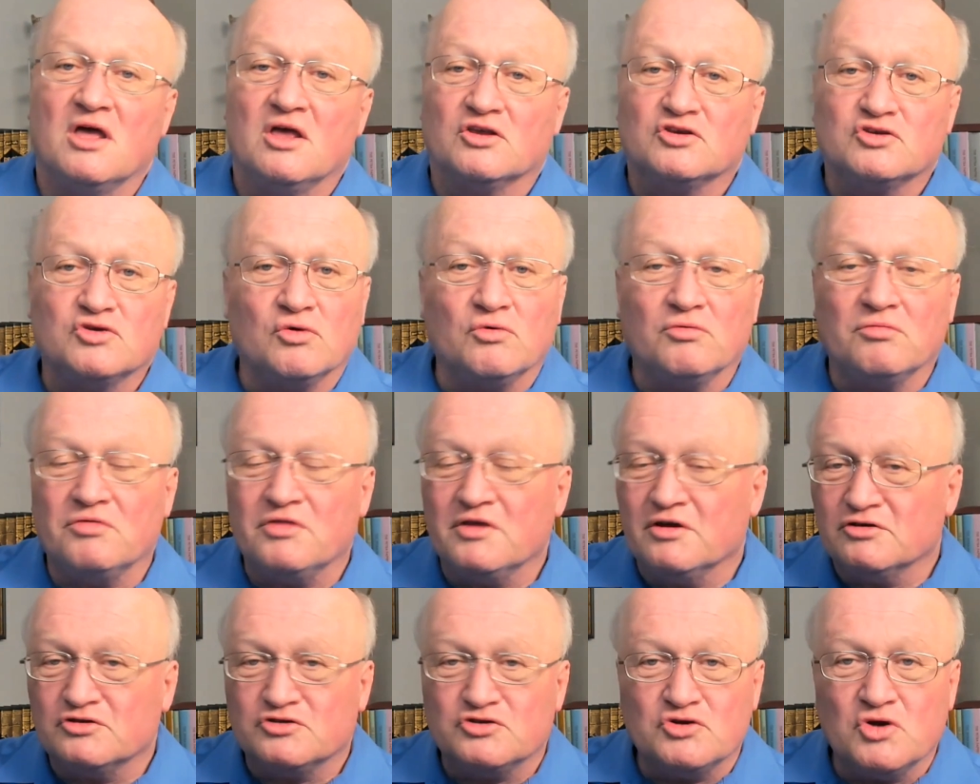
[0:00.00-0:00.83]
So
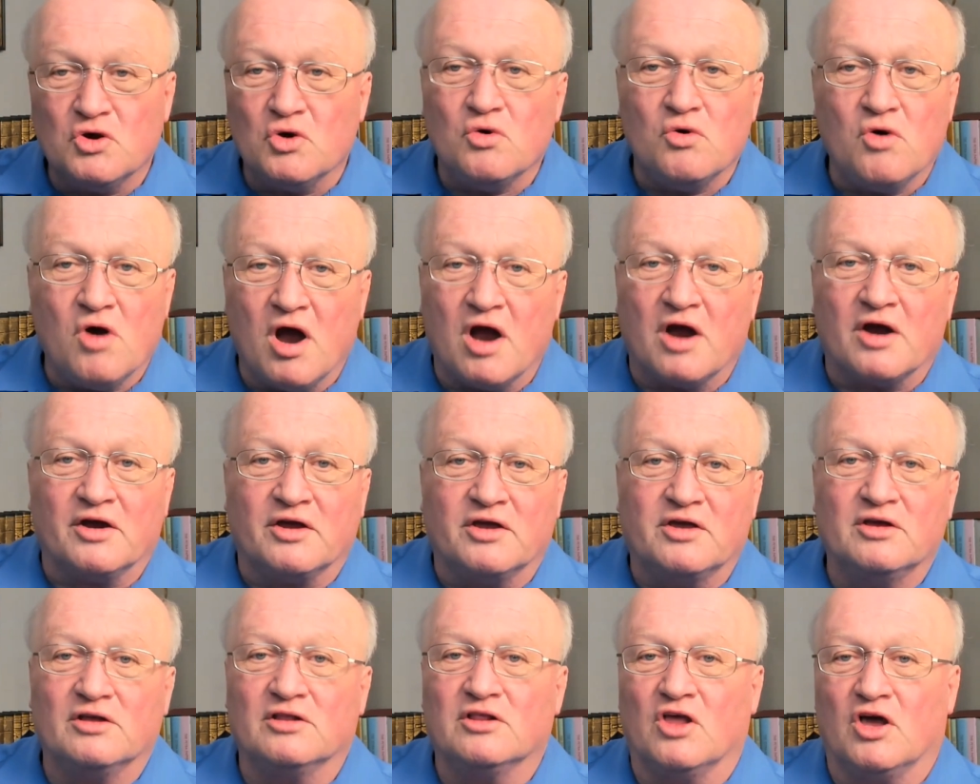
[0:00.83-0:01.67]
there's no
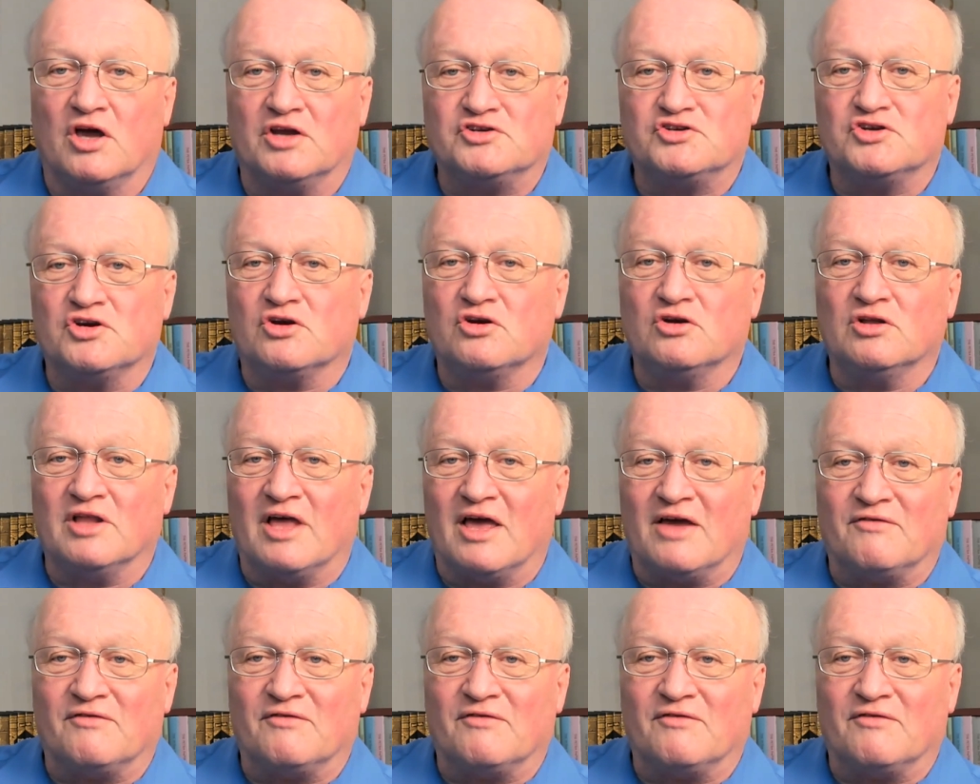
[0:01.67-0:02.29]
archaeological